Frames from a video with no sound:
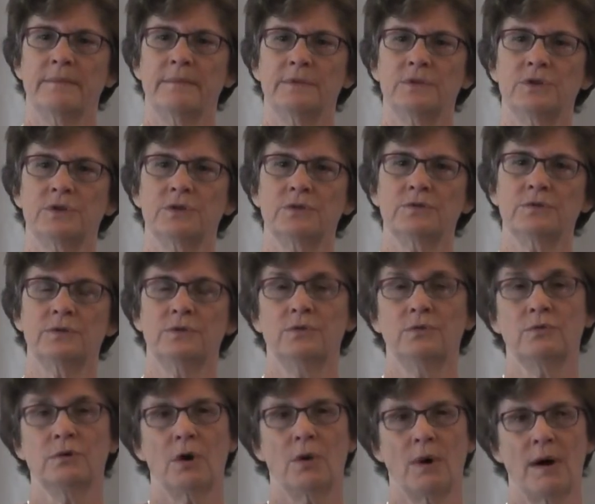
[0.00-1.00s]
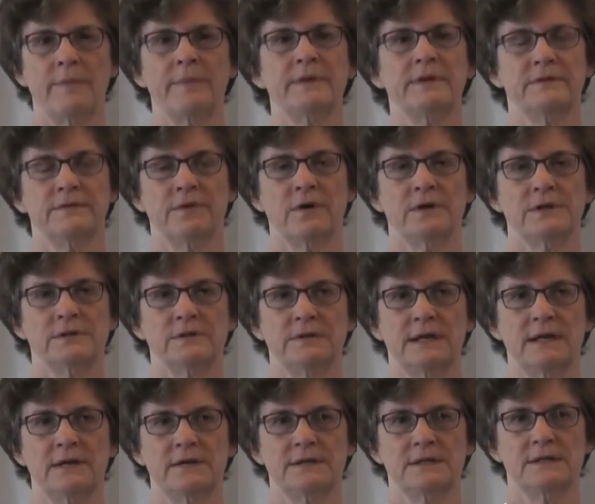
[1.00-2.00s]
children who grow up in the foster
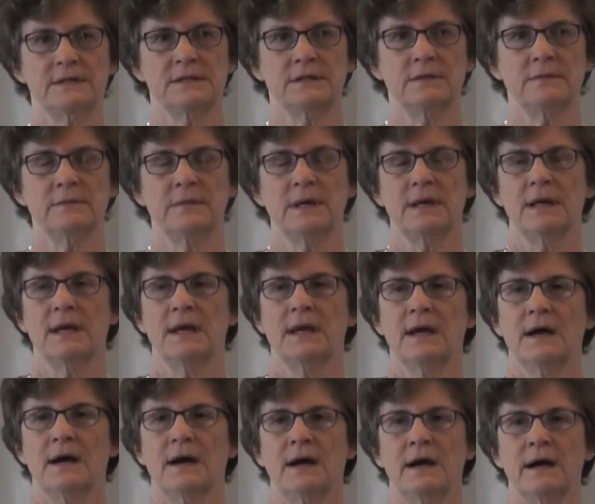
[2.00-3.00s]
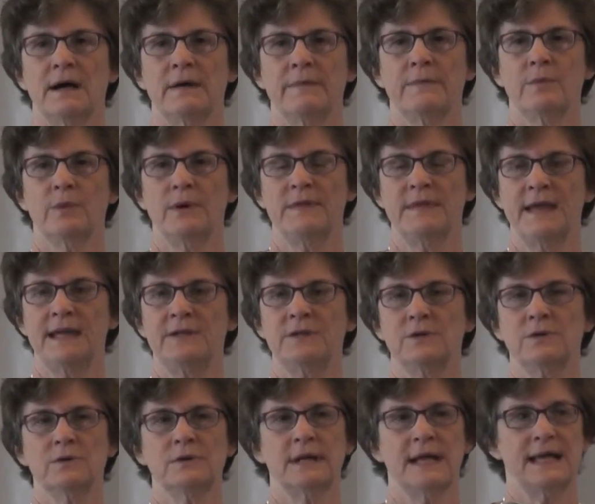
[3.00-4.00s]
care system, when they
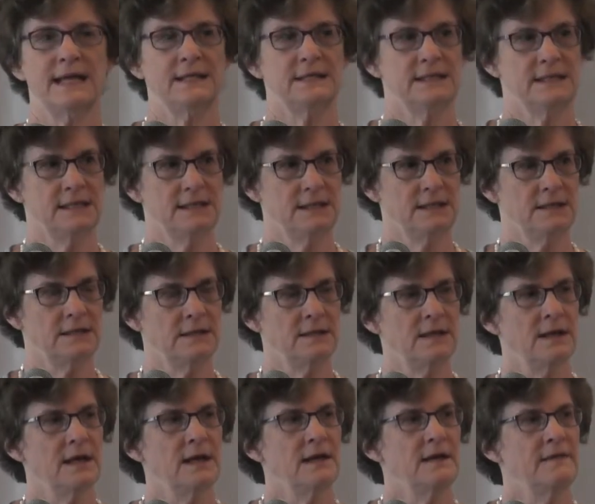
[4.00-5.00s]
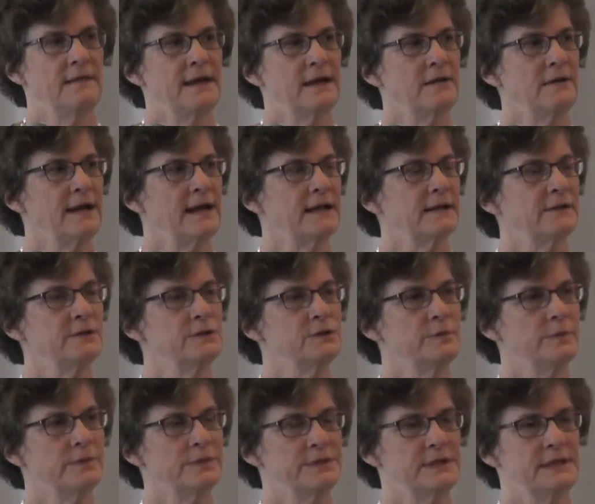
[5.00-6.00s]
turn 18, they're
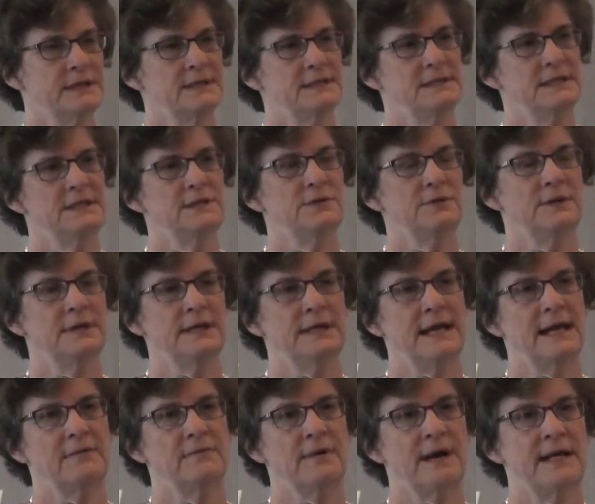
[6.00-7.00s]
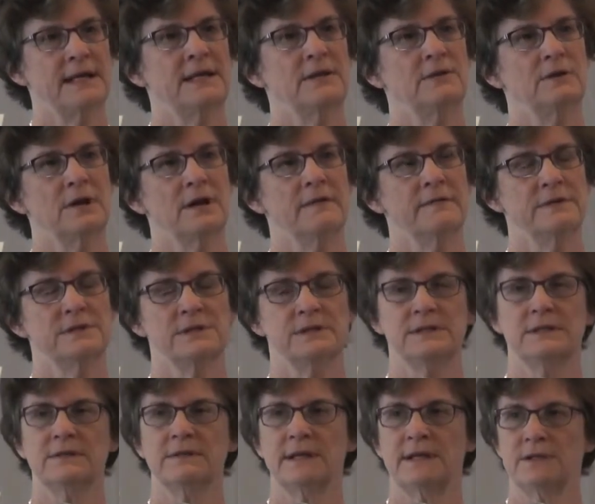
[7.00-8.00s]
eligible to continue to get Right Care coverage
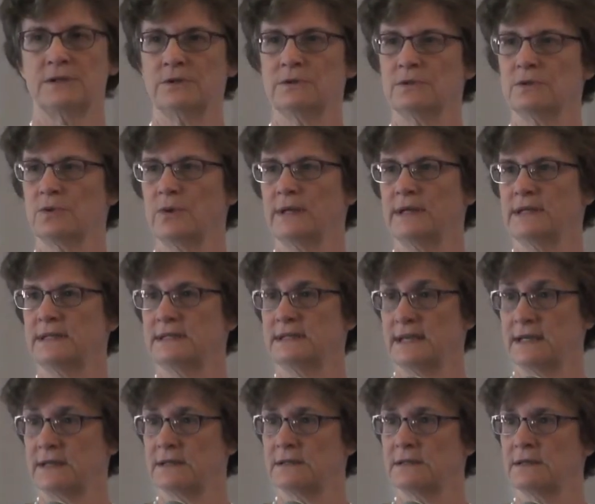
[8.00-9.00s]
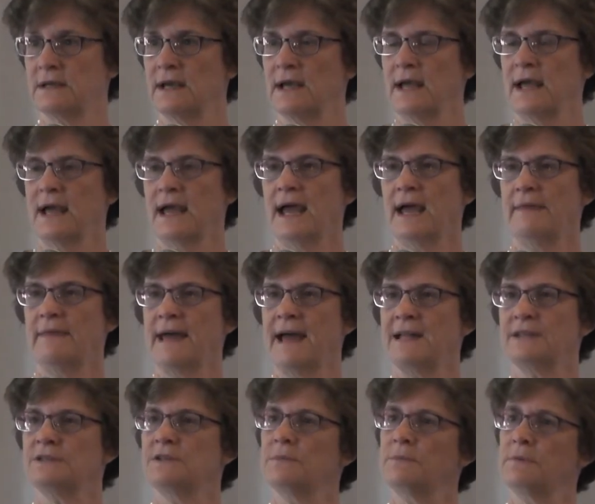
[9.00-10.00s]
until they turn 26. And
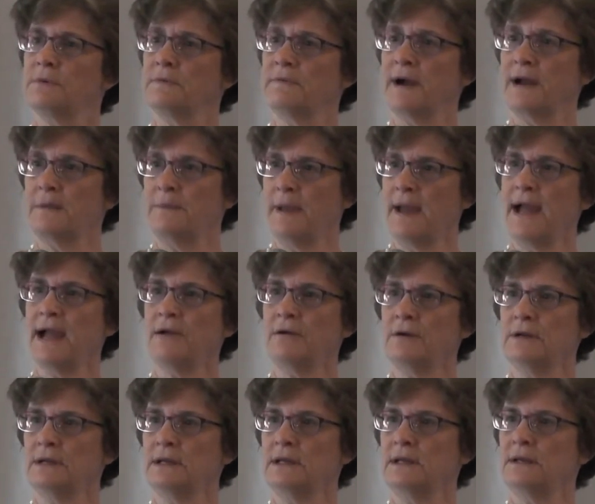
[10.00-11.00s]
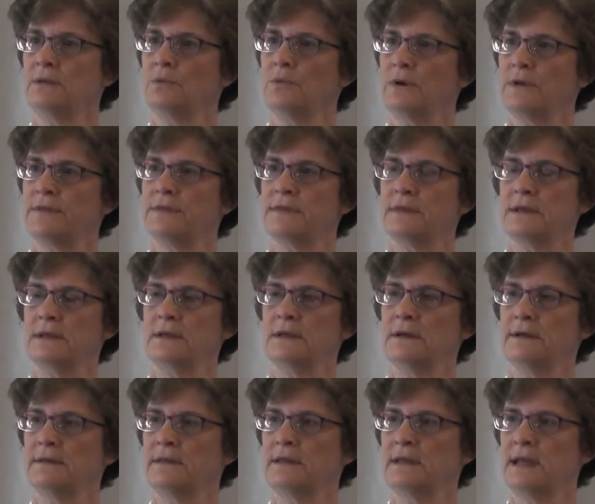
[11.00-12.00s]
that's to provide parity with
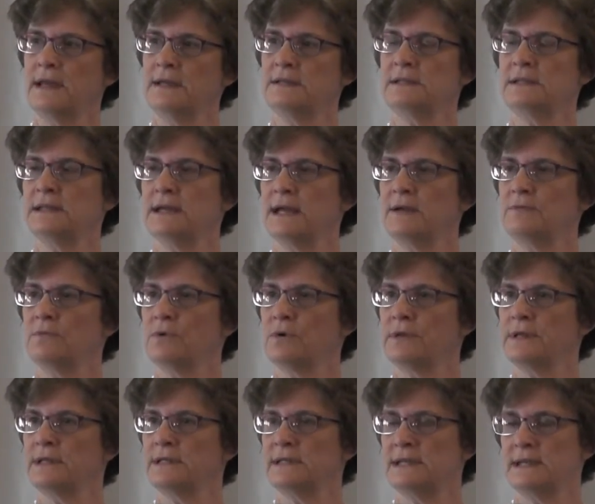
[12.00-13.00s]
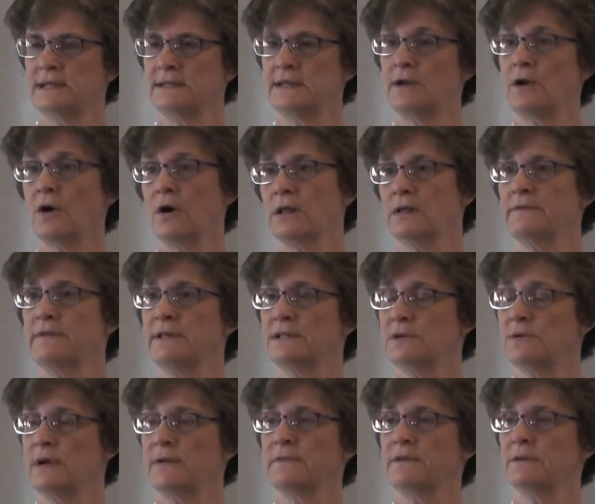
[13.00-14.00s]
the ACA rule that says that all of us
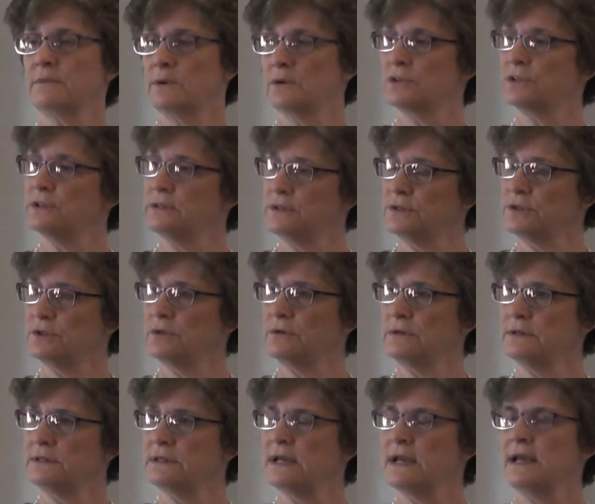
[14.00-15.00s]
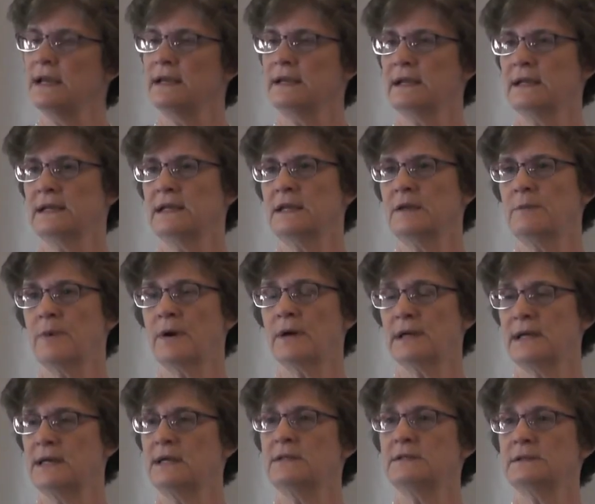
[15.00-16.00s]
who have commercial insurance can keep our
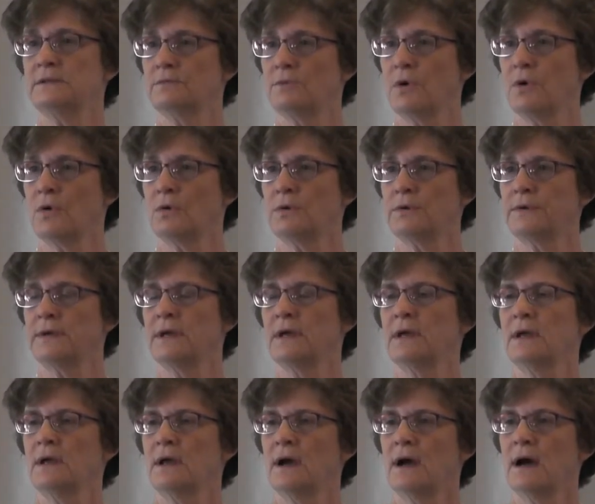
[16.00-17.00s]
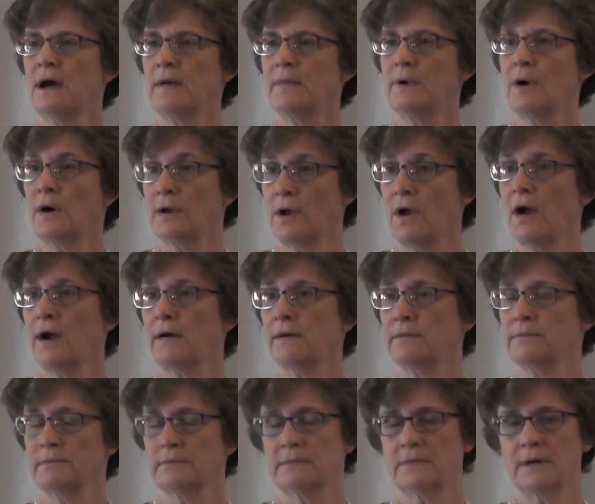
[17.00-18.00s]
kids enrolled on
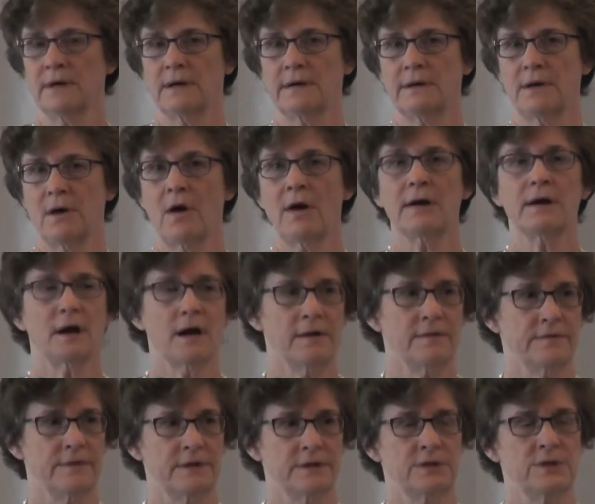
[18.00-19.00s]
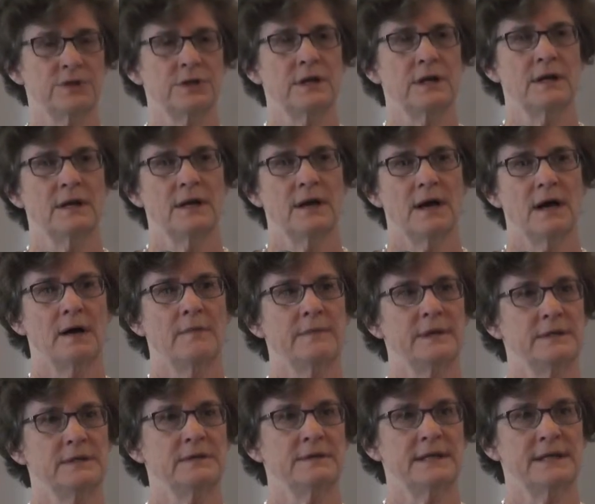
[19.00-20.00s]
our coverage
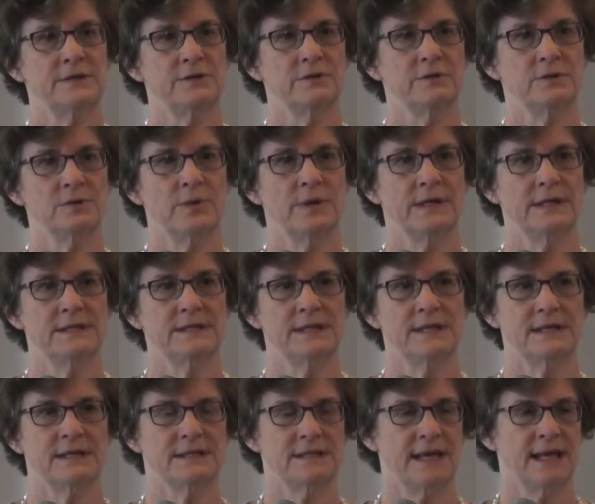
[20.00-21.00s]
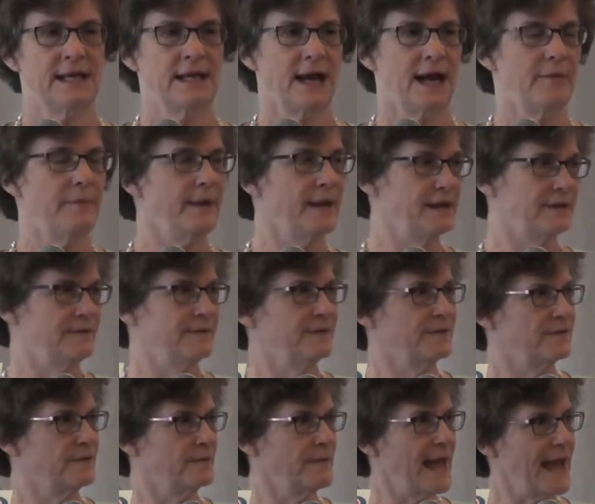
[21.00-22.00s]
until they turn 26. And I benefit
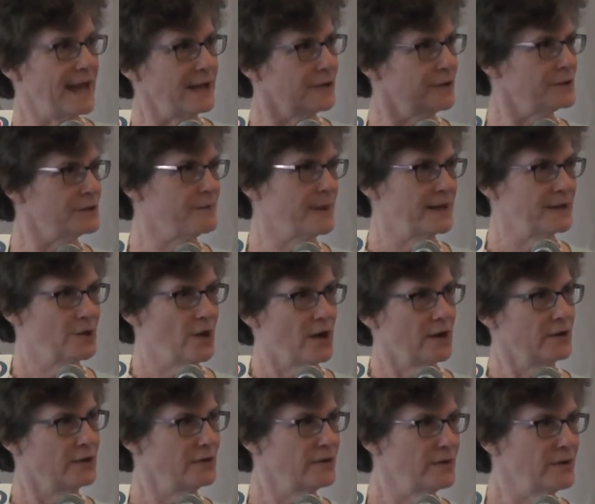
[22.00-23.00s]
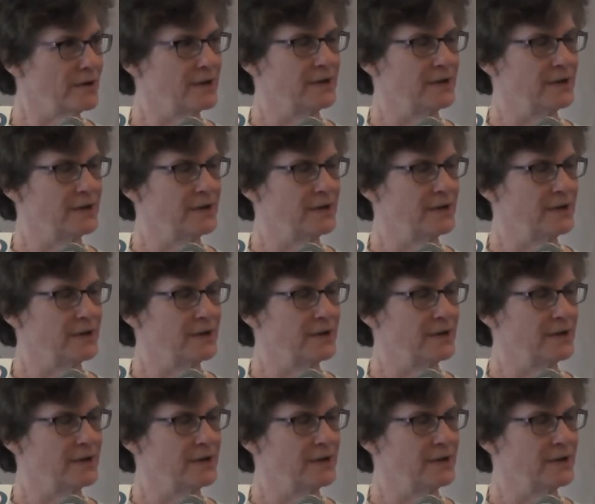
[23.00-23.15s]
from that because my daughter